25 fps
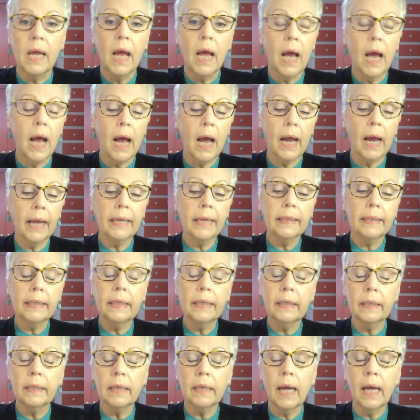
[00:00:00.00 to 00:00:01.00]
I
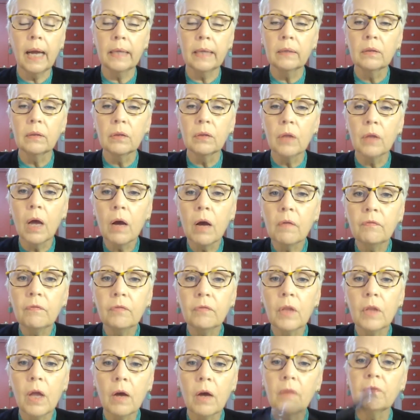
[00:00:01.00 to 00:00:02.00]
love,
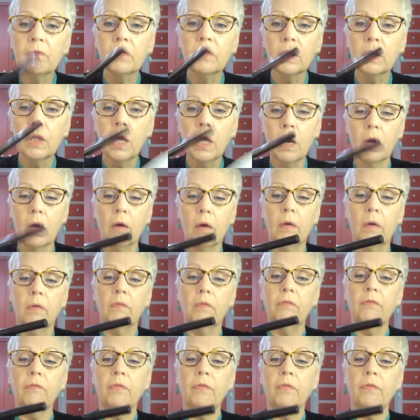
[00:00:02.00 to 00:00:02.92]
love, love